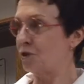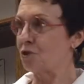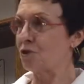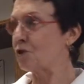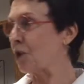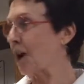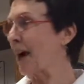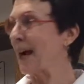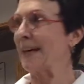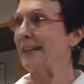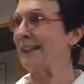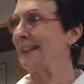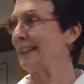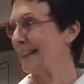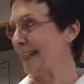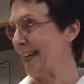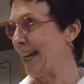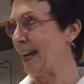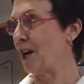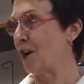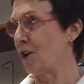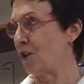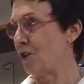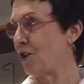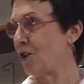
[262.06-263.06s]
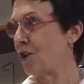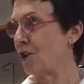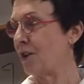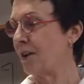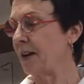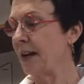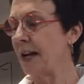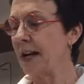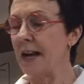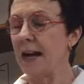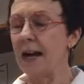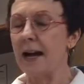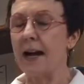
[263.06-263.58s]
trial and error.
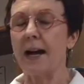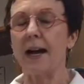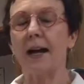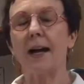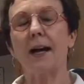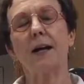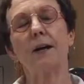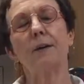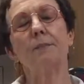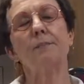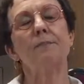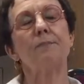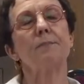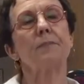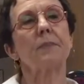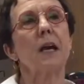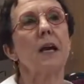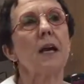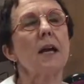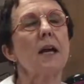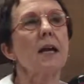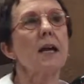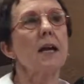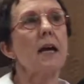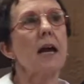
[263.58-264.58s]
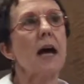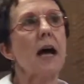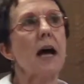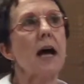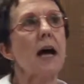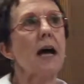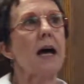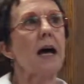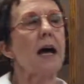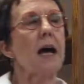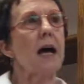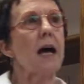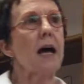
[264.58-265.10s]

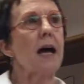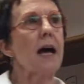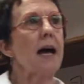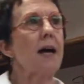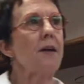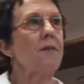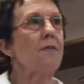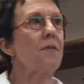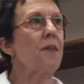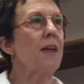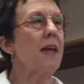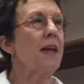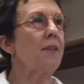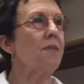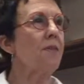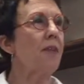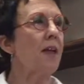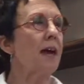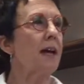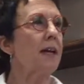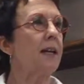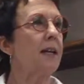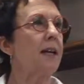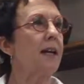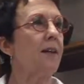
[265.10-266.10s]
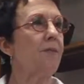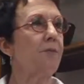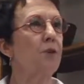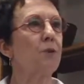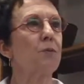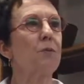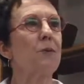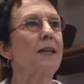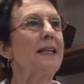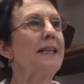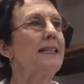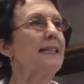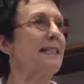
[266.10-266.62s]
I think that if you're
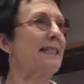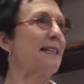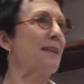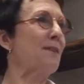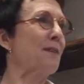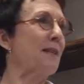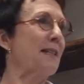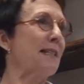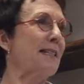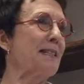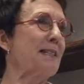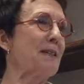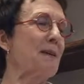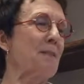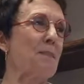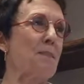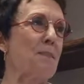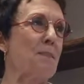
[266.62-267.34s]
really serious